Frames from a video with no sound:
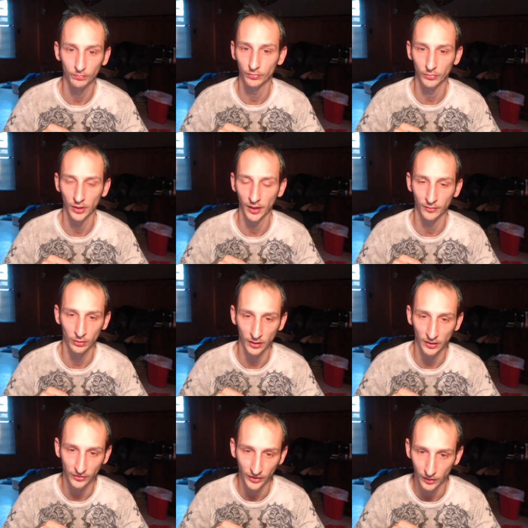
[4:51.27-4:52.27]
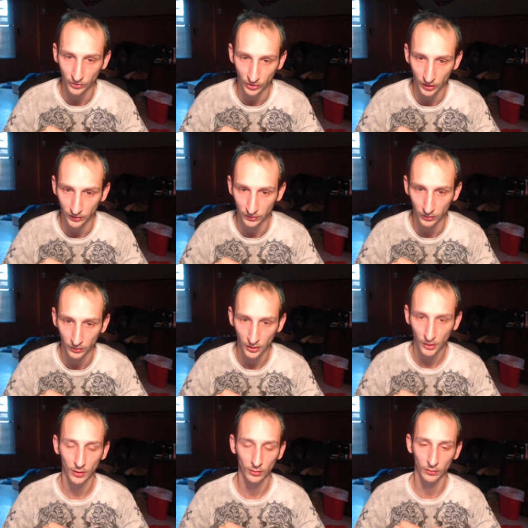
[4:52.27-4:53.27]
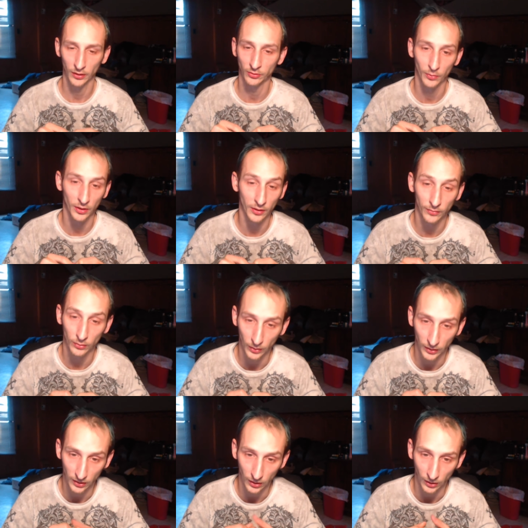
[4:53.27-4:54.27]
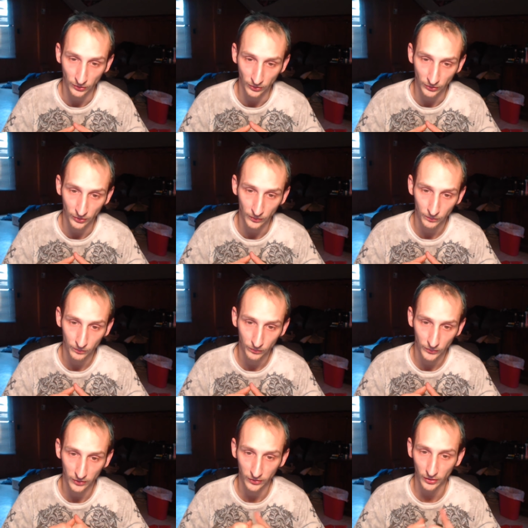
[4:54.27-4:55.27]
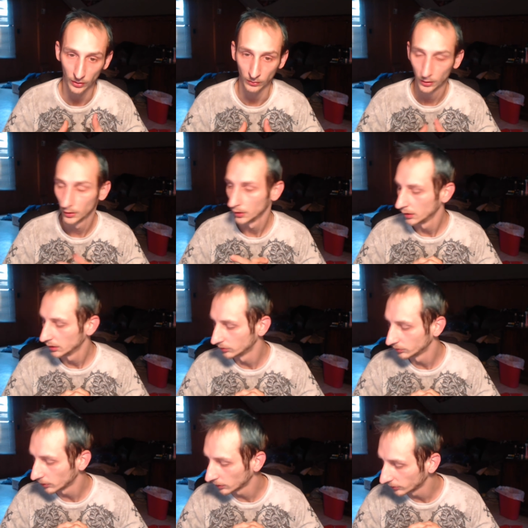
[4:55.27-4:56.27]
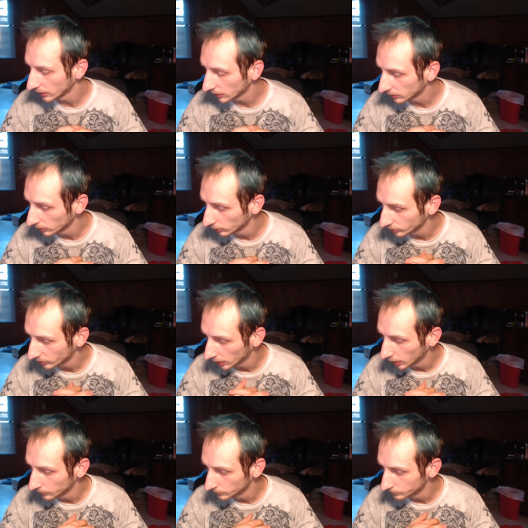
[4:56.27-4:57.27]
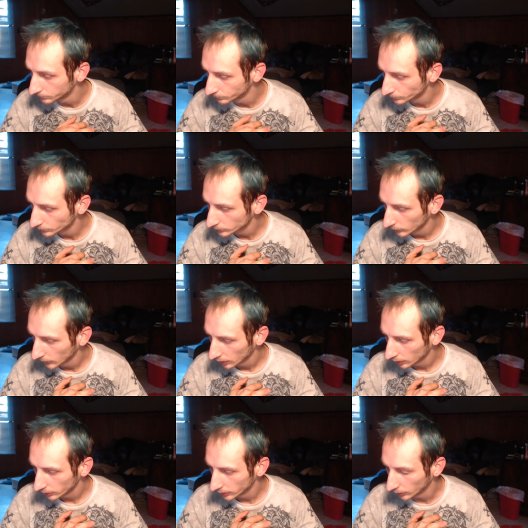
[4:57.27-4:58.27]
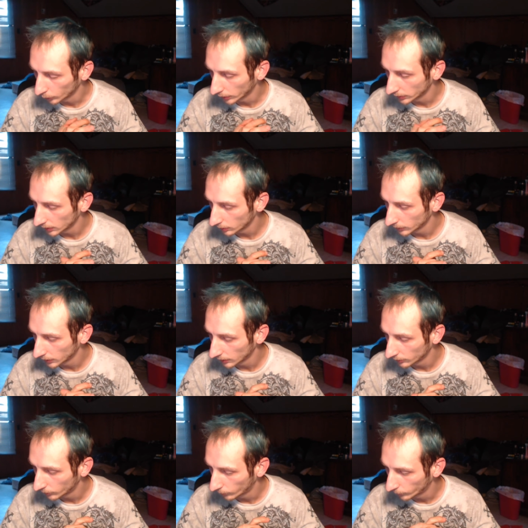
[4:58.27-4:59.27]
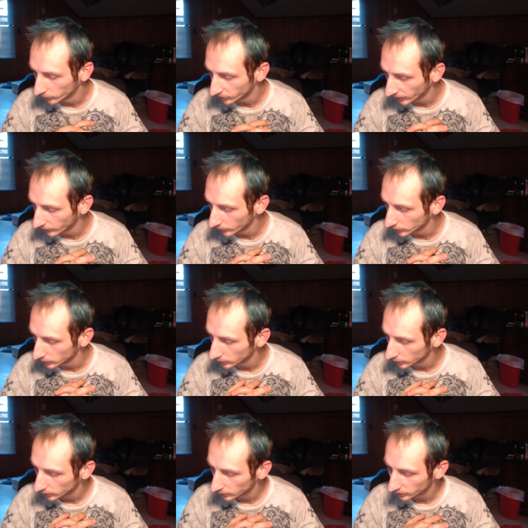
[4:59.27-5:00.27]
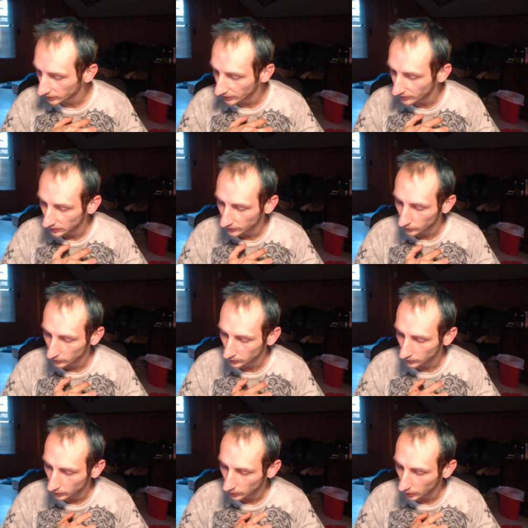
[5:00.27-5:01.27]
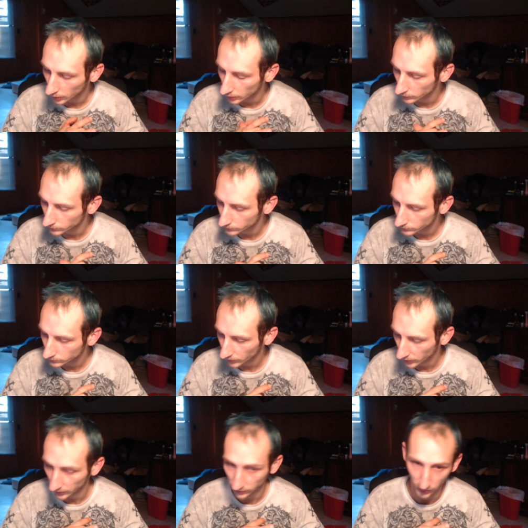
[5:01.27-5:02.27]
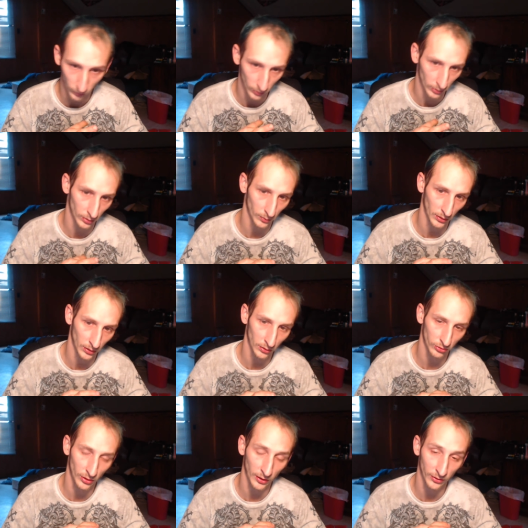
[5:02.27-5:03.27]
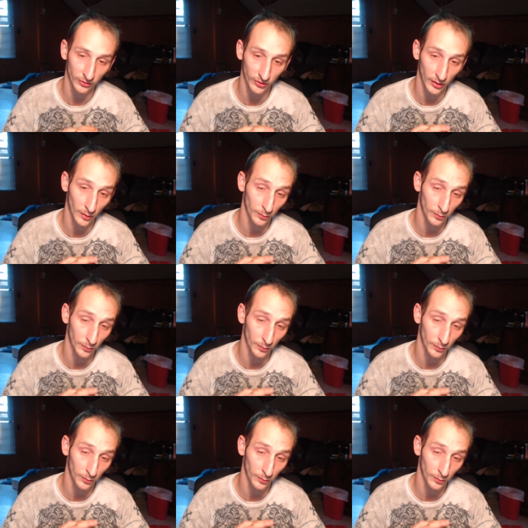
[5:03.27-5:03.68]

have a great time trying to raise money for the right causes. So, as far as that goes, um, yeah, right now we have seven seven different uh, things that we're going to be trying to set up